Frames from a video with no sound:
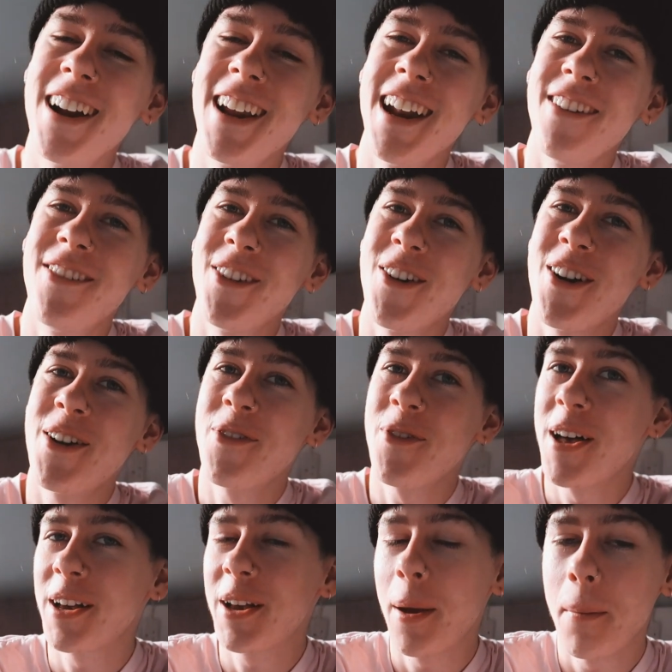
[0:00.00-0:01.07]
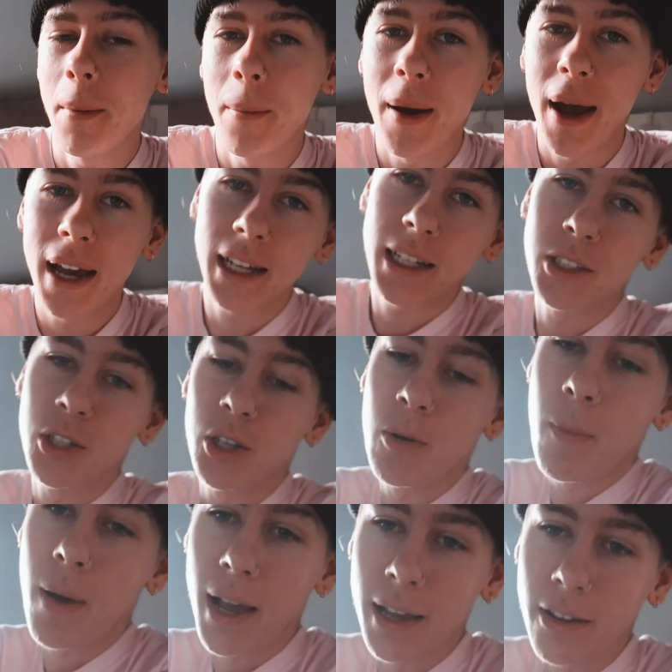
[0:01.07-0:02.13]
morning everyone, welcome back to
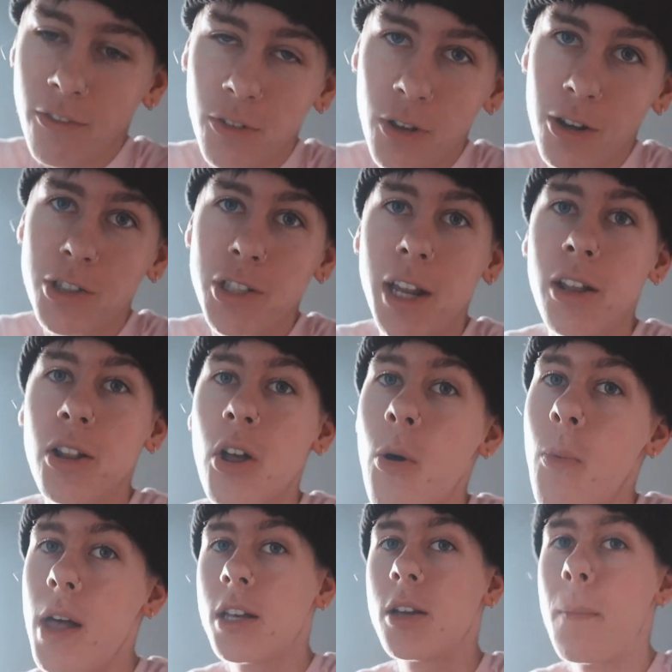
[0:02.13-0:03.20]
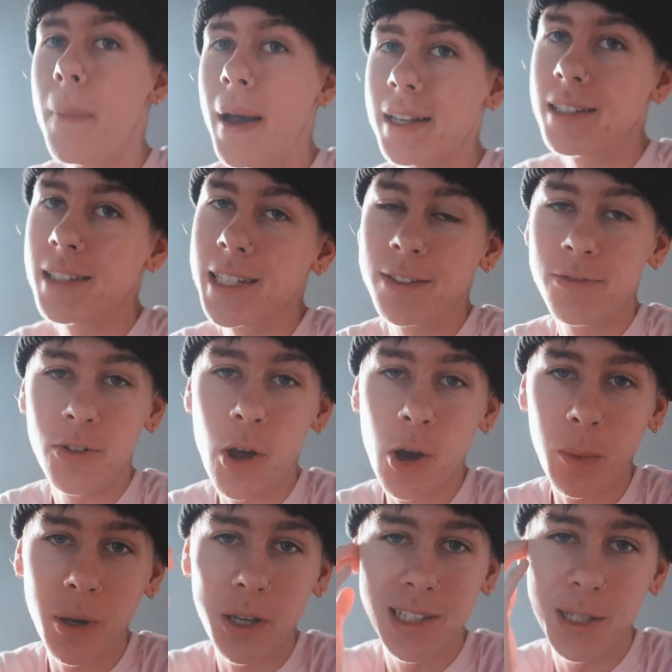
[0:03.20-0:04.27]
my vlog channel, or welcome back to this
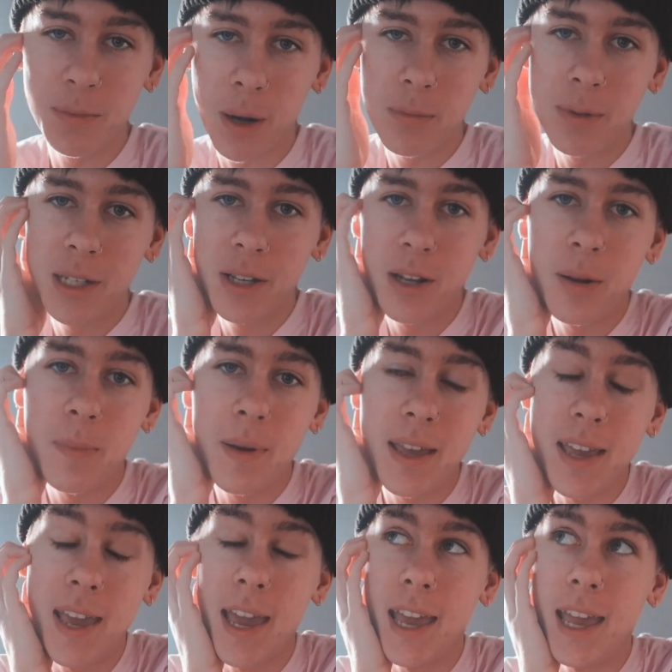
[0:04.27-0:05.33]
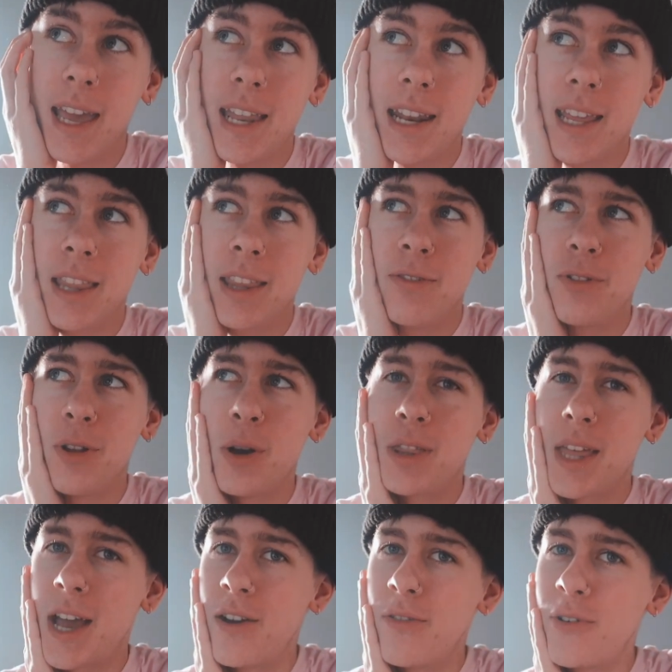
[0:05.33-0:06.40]
vlog because it's probably going to be in the vlog
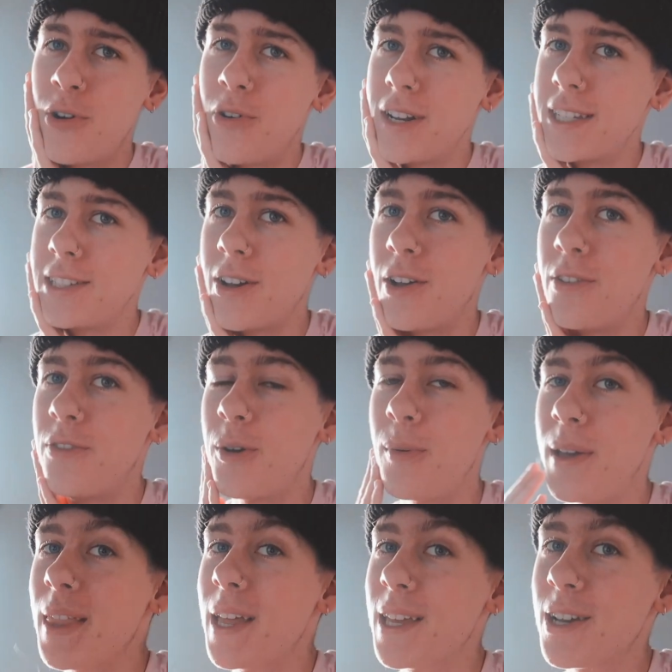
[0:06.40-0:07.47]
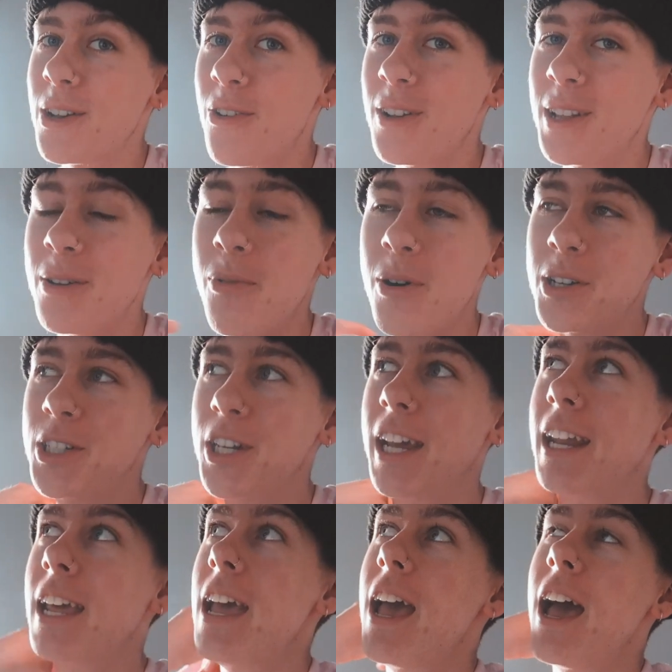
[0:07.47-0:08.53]
that I have already started filming that you're currently
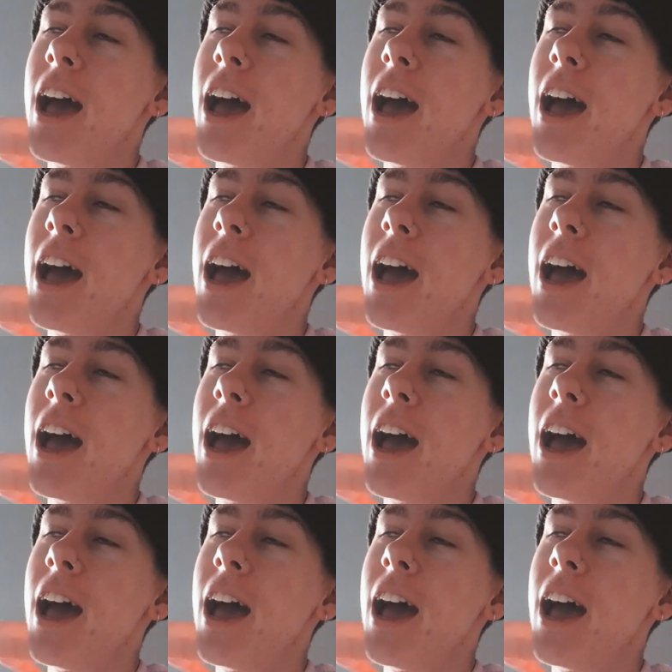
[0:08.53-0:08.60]
watching.